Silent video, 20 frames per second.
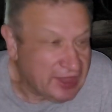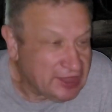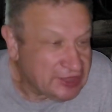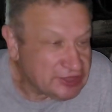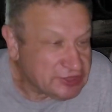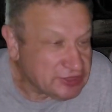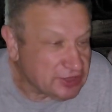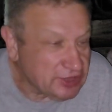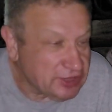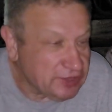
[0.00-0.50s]

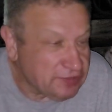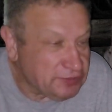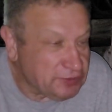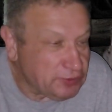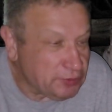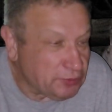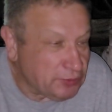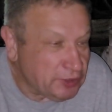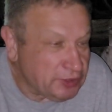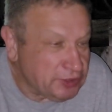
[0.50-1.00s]
So if you
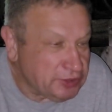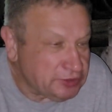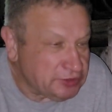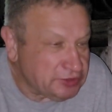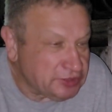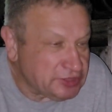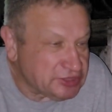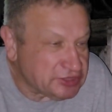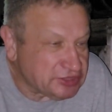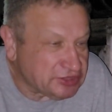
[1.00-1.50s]
want to
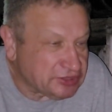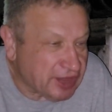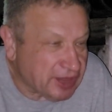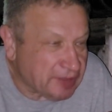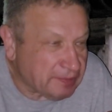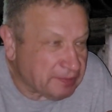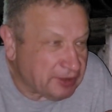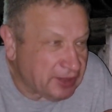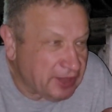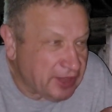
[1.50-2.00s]
describe
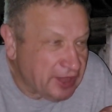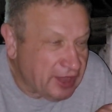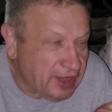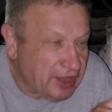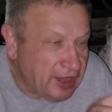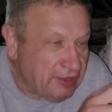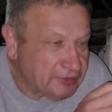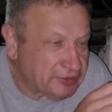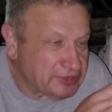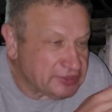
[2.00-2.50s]

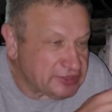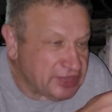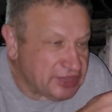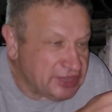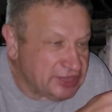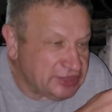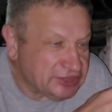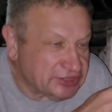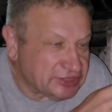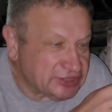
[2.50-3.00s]
how these
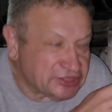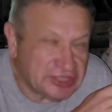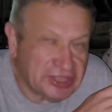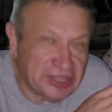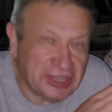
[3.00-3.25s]
interesting